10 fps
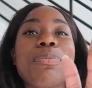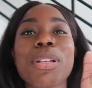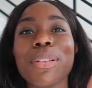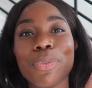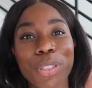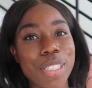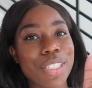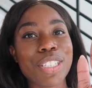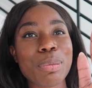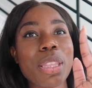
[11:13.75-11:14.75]
but
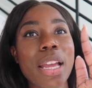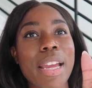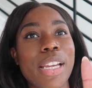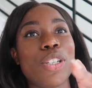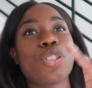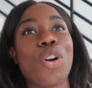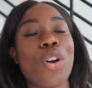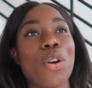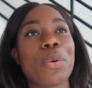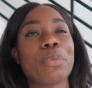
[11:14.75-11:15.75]
relationships at that age
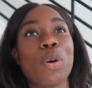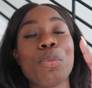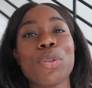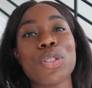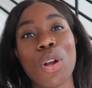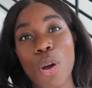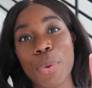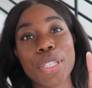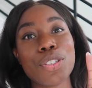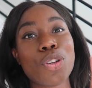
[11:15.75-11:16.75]
are almost
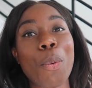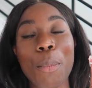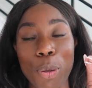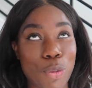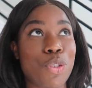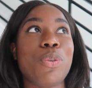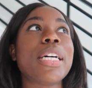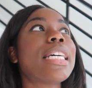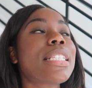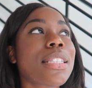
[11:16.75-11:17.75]
always
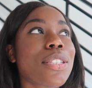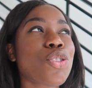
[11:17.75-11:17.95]
tumultuous.